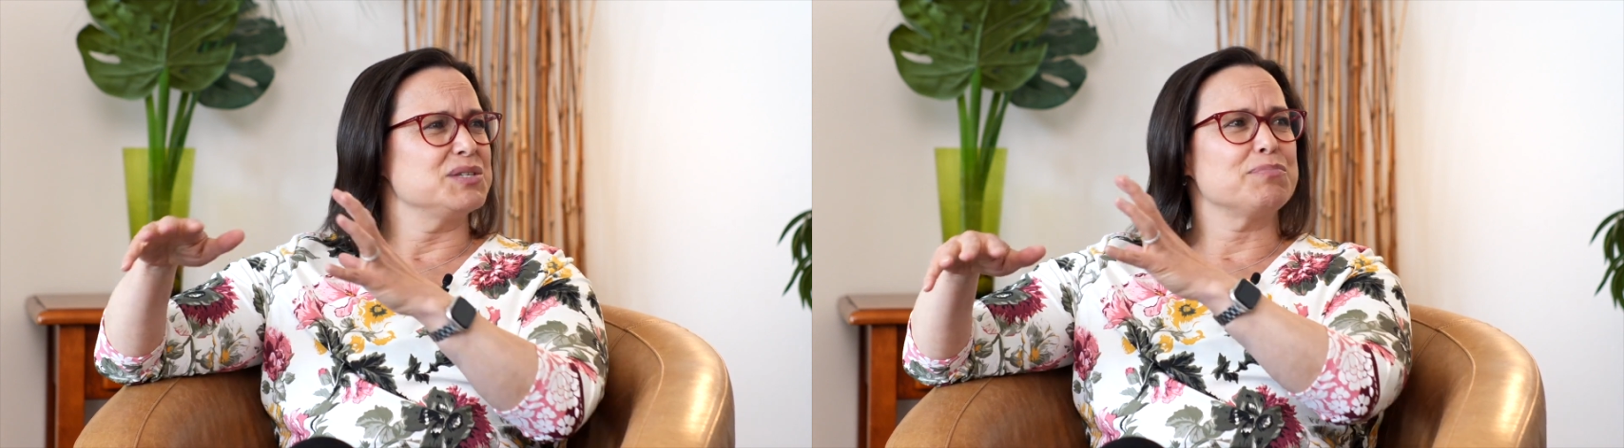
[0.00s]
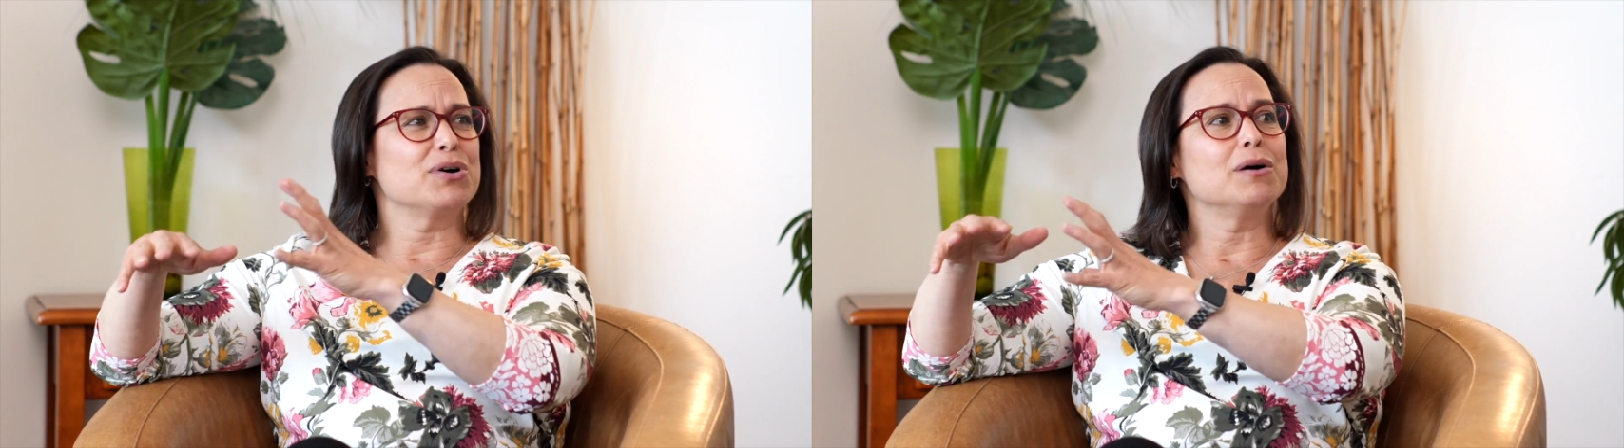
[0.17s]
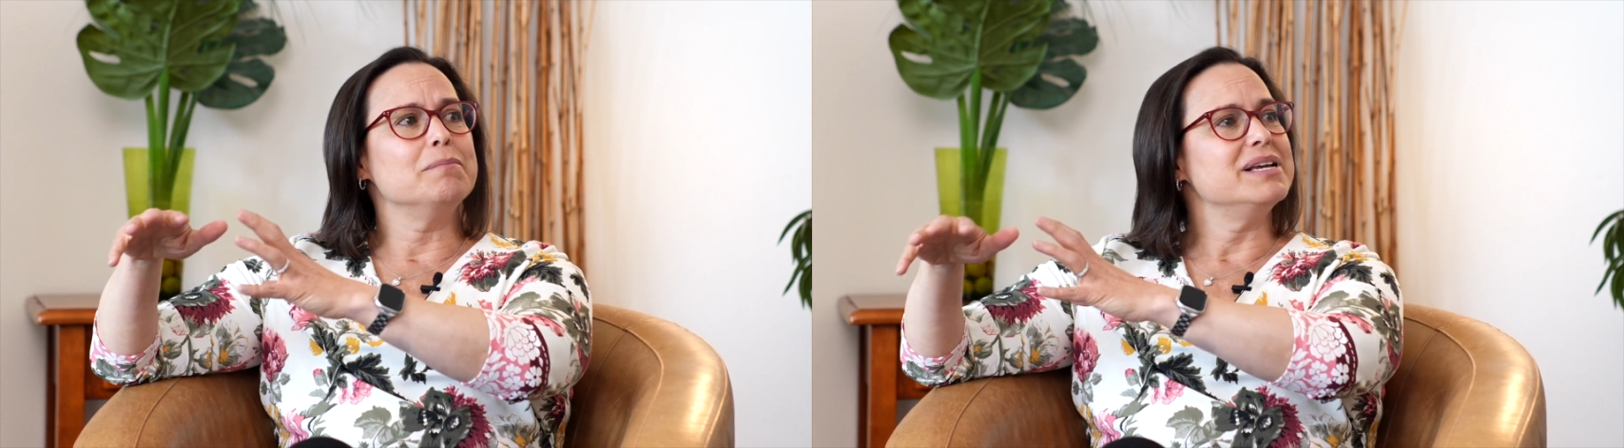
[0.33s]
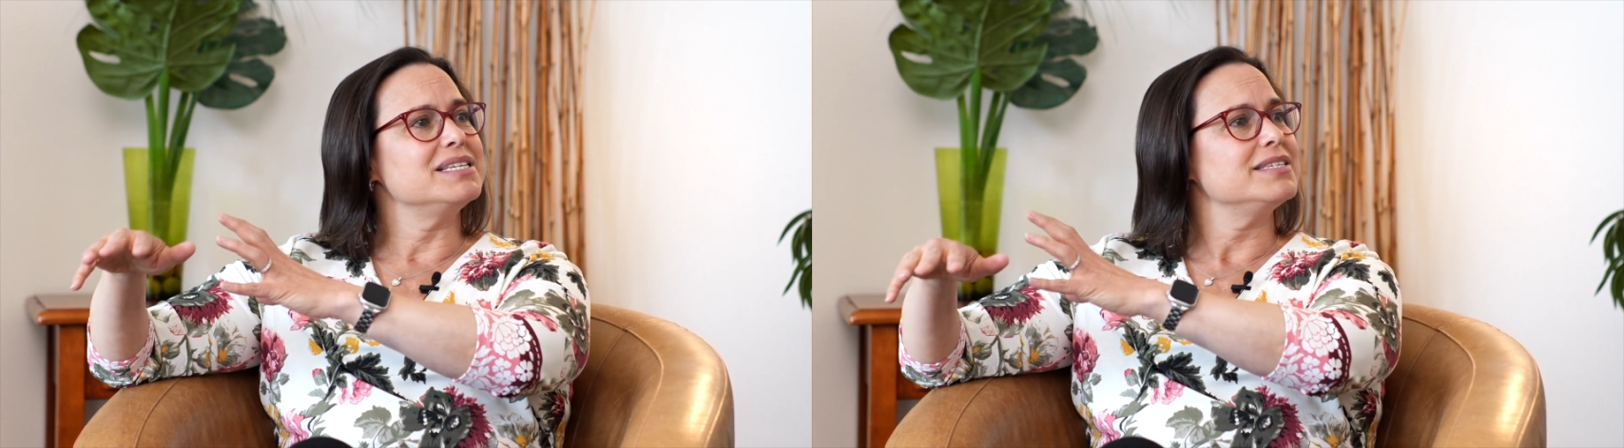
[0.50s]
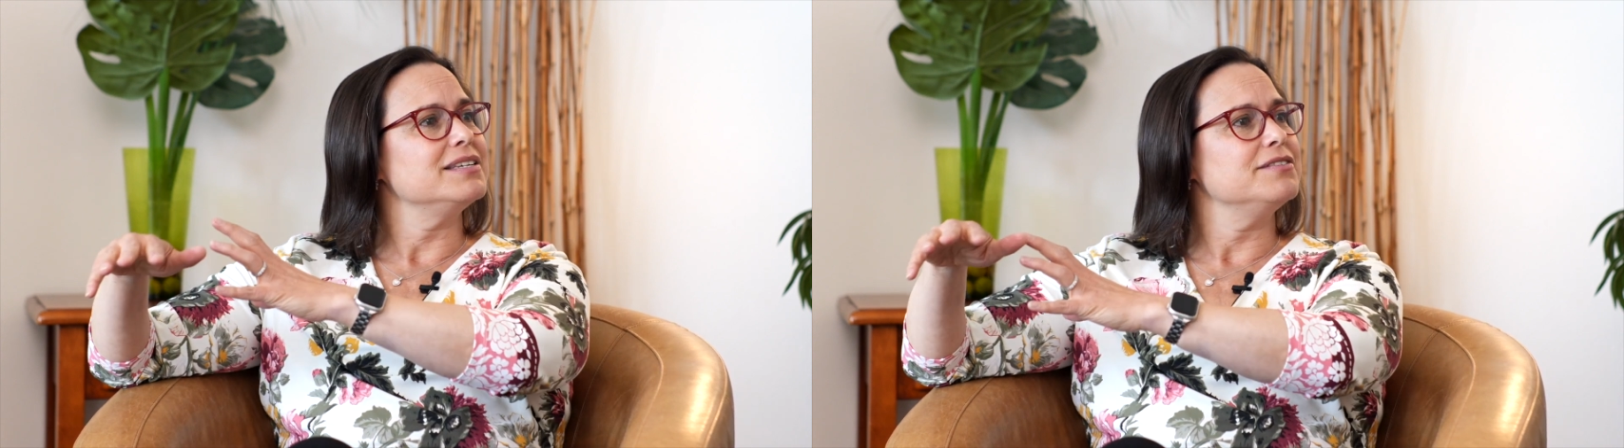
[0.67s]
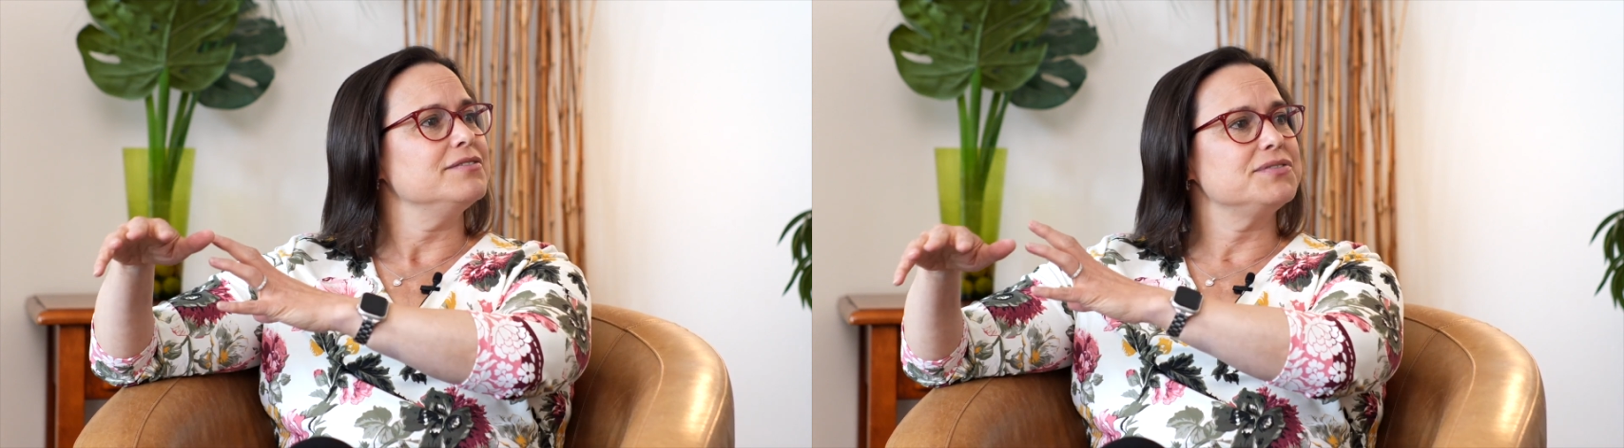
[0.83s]

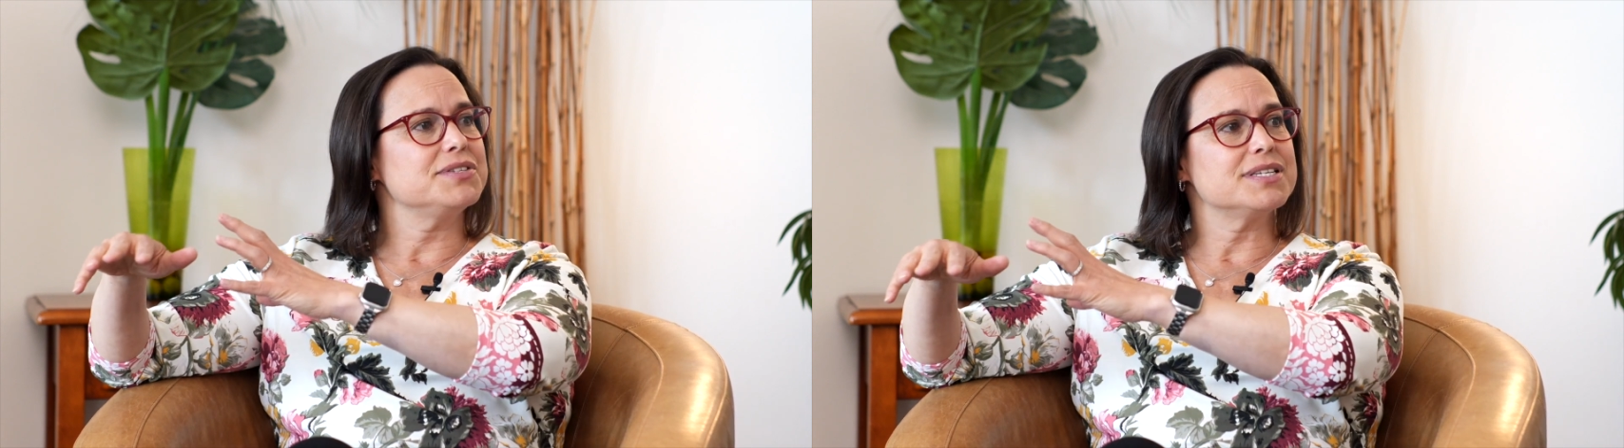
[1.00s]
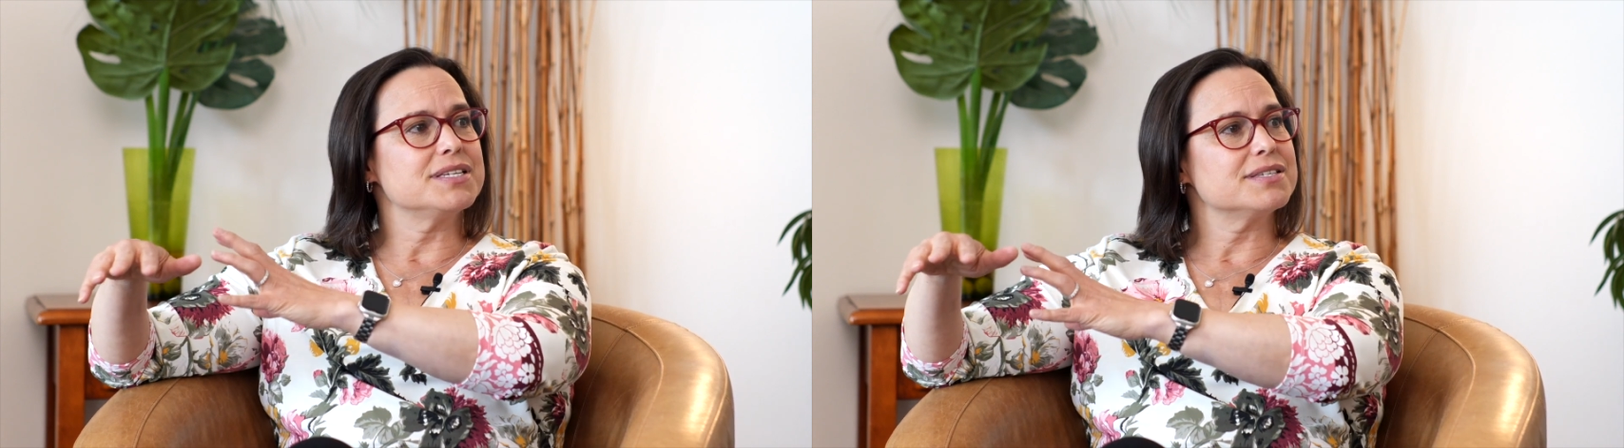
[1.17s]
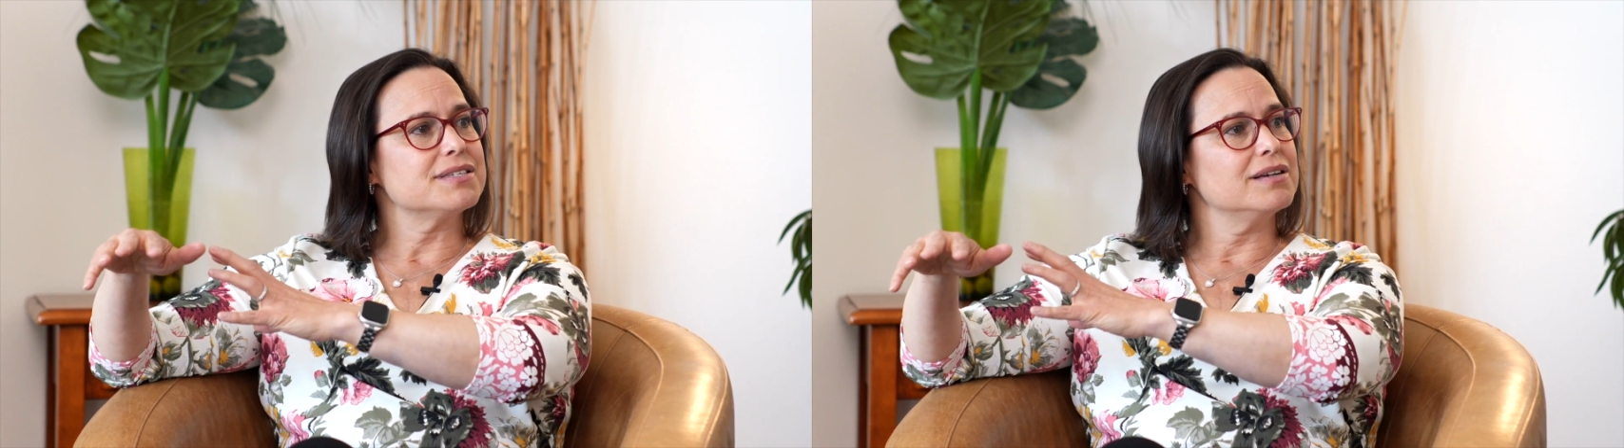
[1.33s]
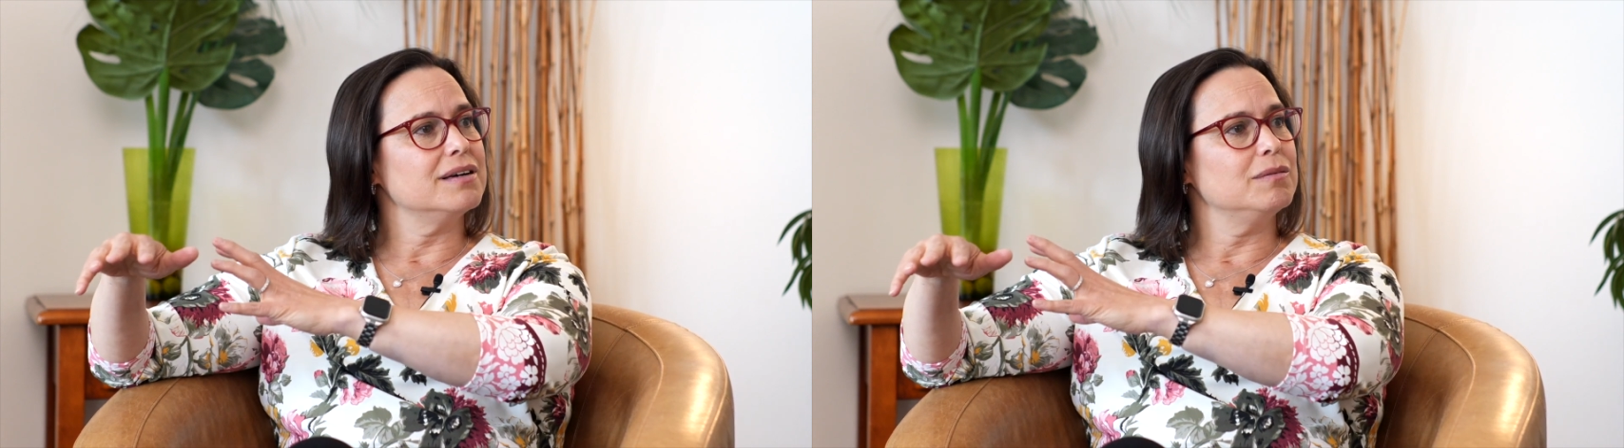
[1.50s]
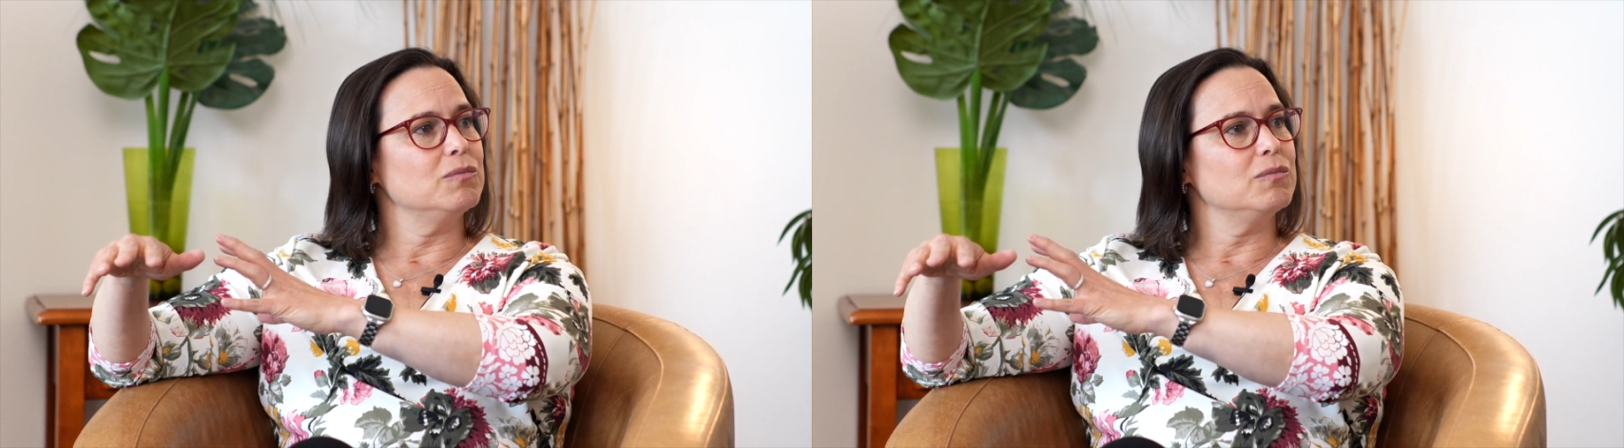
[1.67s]
permissive system